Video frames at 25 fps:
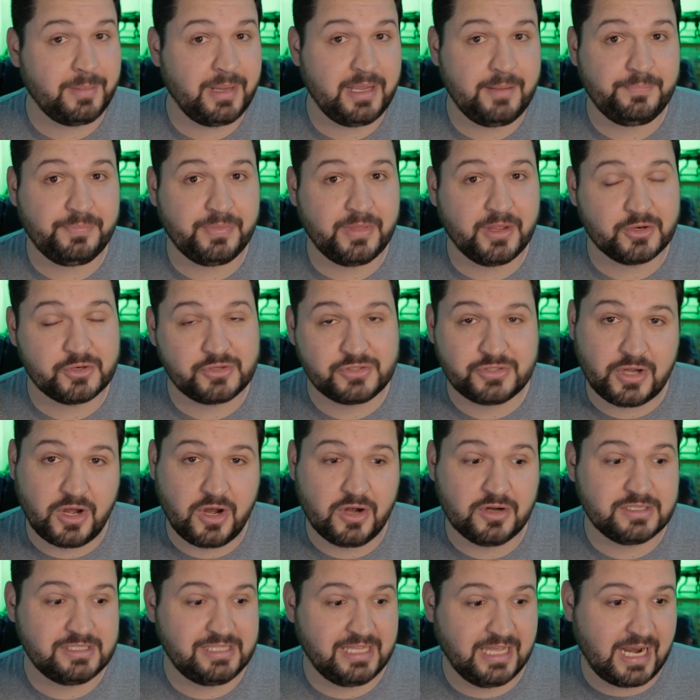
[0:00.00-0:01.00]
me. There are
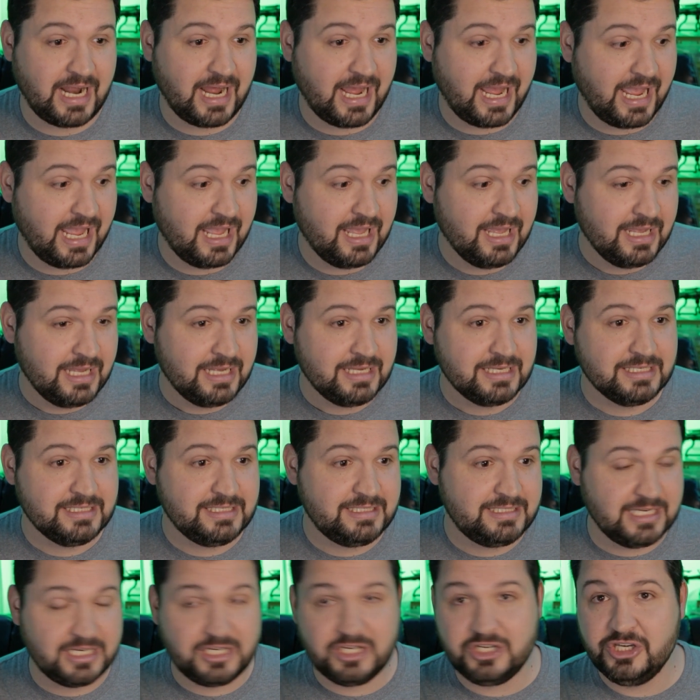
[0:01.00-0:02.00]
songs that I
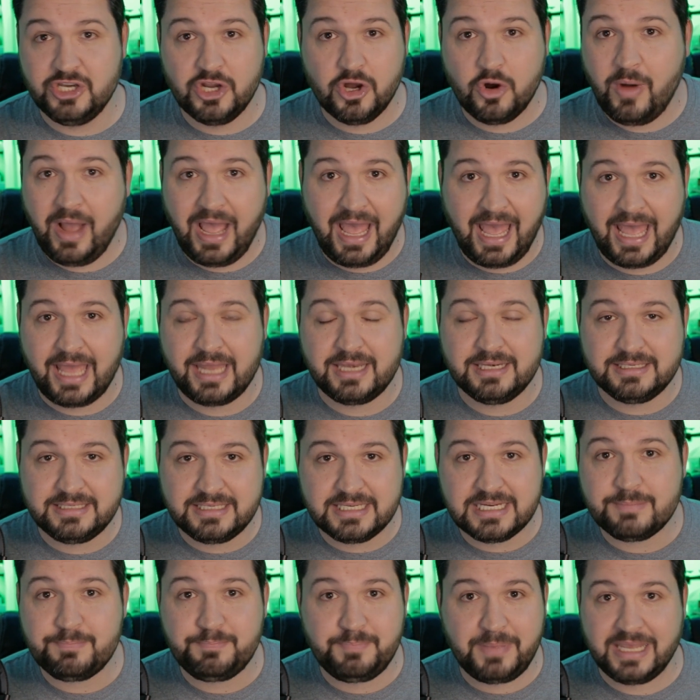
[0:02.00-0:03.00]
didn't know had
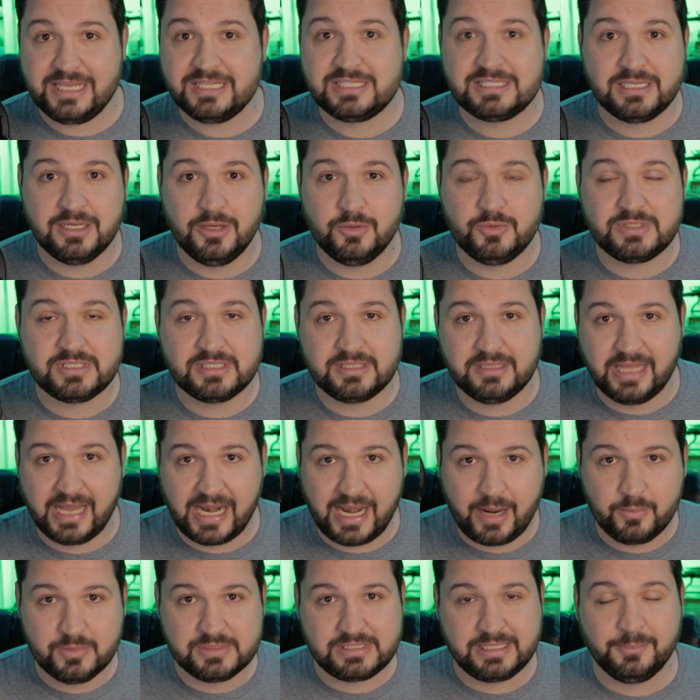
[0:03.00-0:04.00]
deep bass notes that
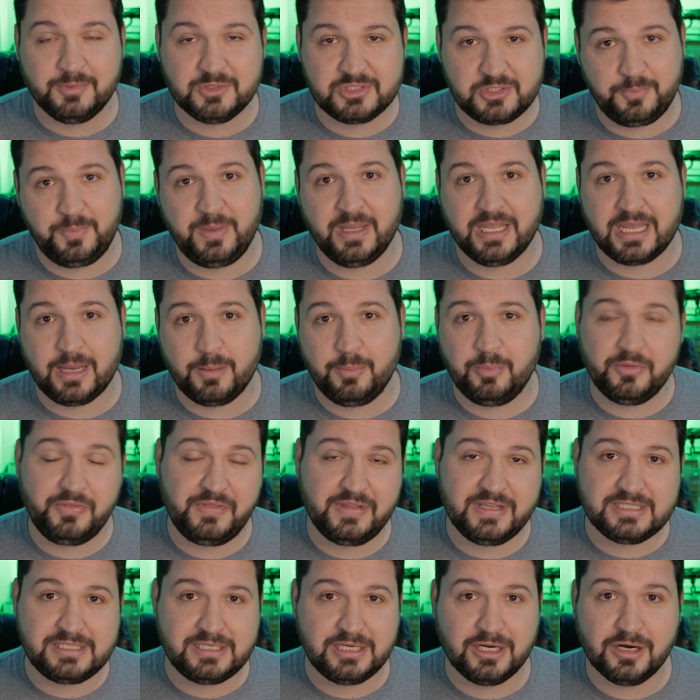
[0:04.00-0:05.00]
I was able to pick up with
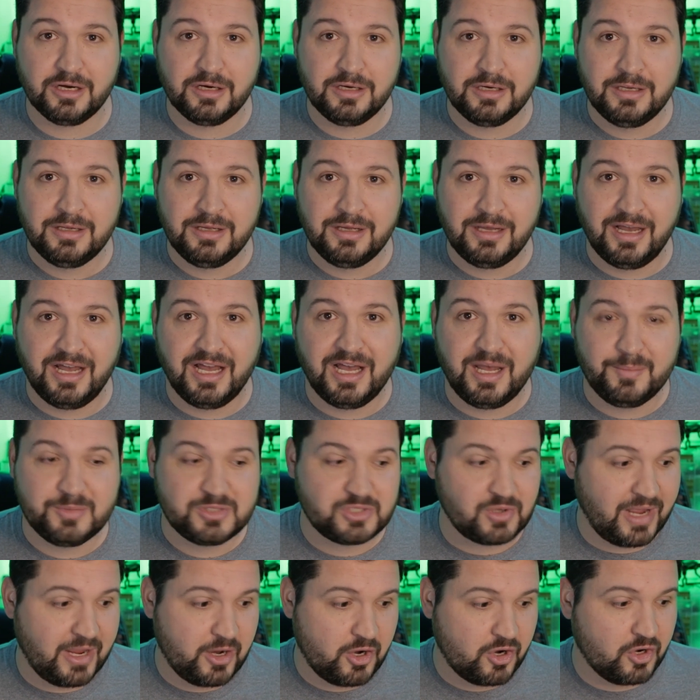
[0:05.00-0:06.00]
these here.
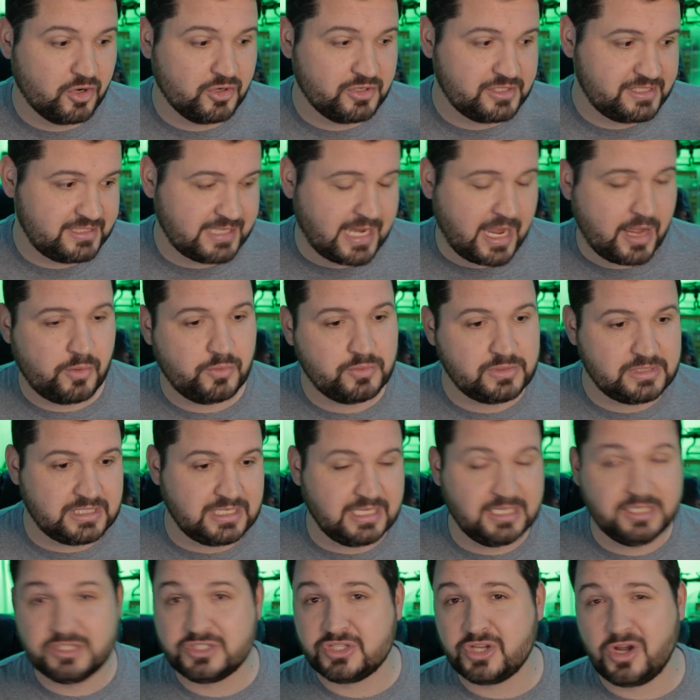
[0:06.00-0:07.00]
So I heard sounds
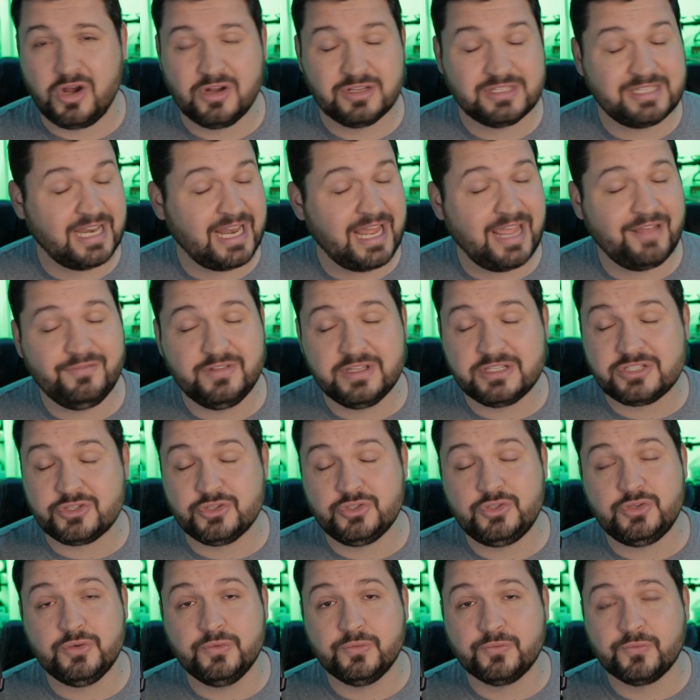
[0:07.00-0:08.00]
in songs that I have
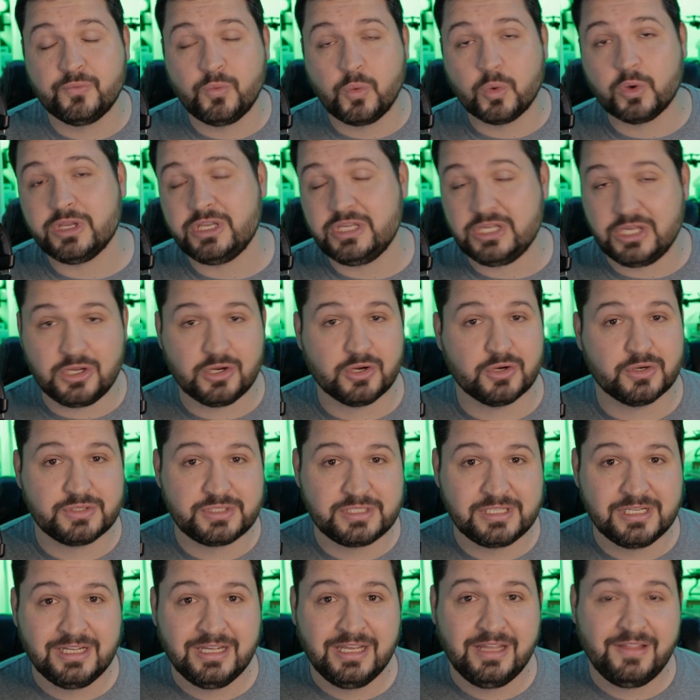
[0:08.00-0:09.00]
listened to for
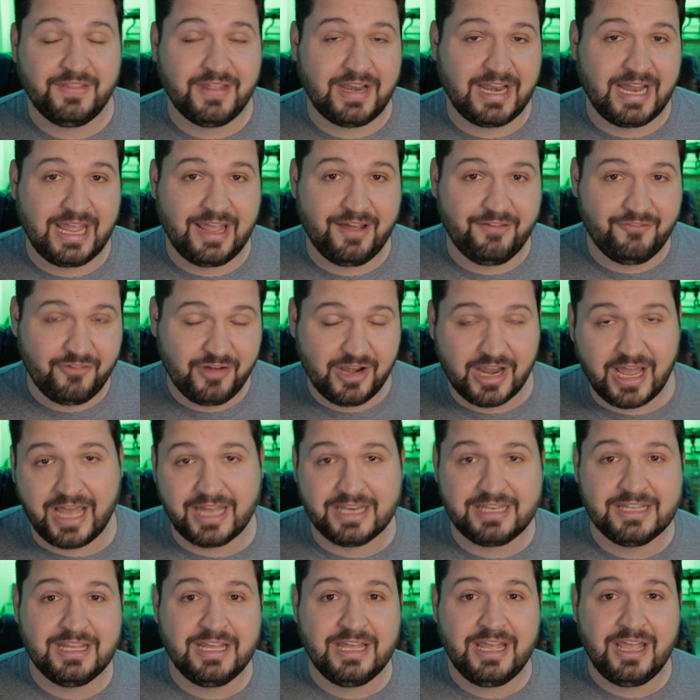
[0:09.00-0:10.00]
years that I have
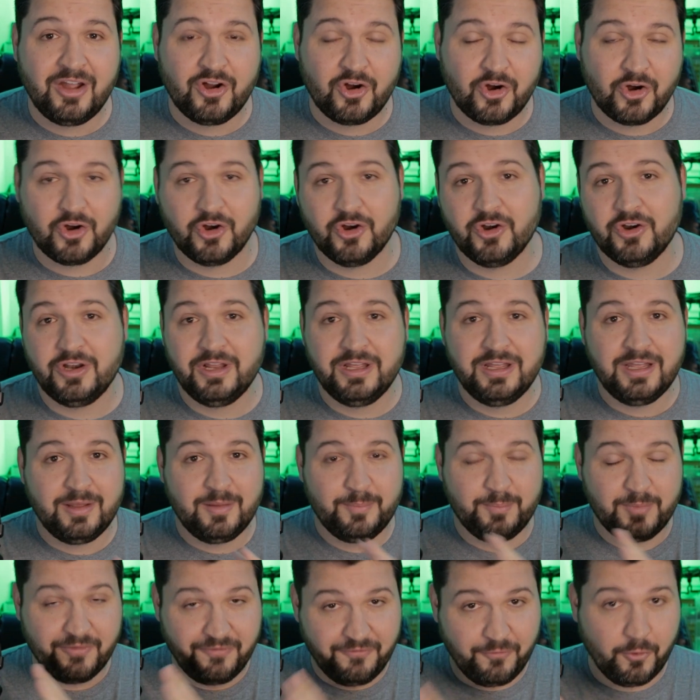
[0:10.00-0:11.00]
not heard
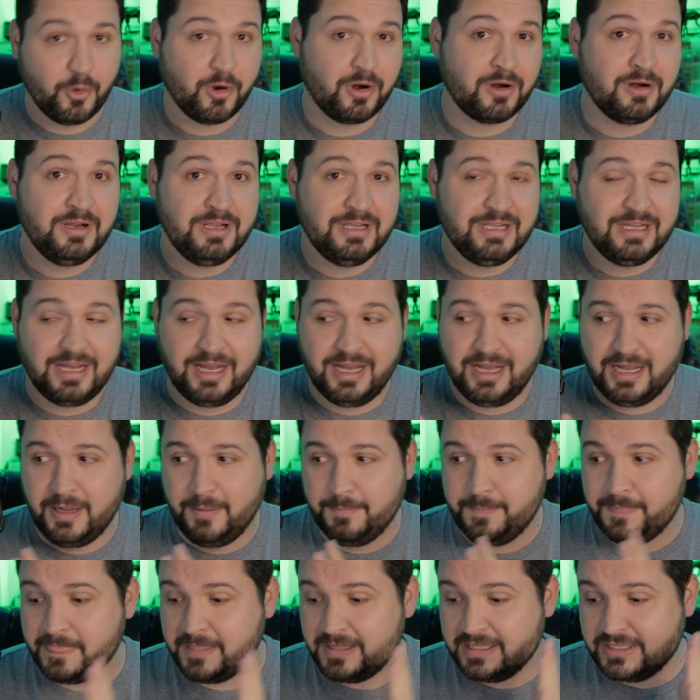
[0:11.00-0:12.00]
before.
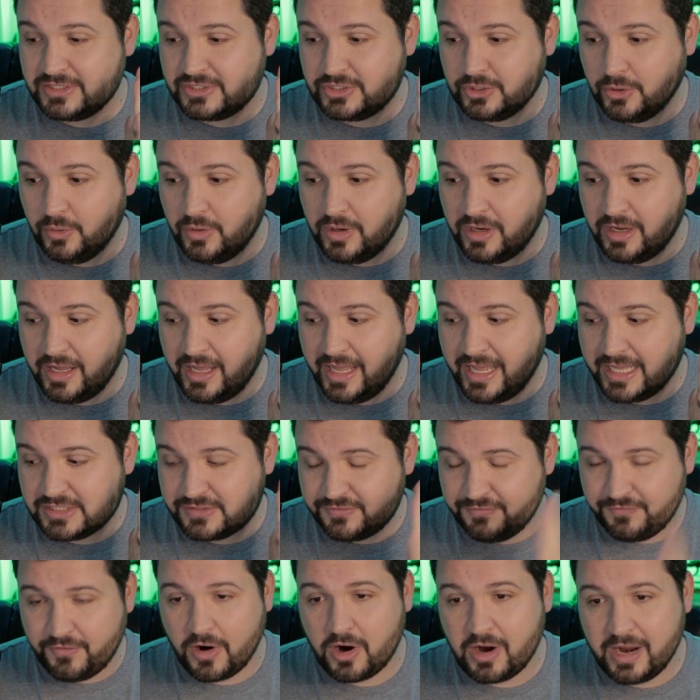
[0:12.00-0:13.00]
So as
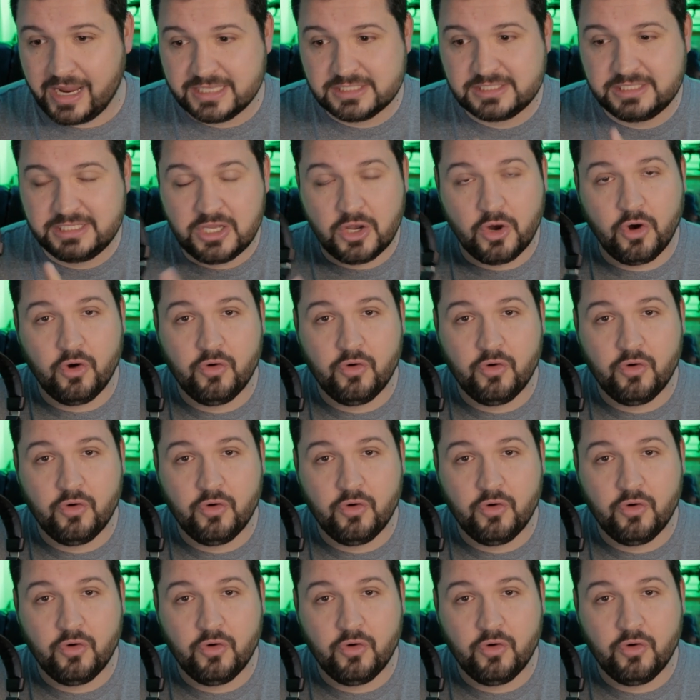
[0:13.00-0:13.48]
far as the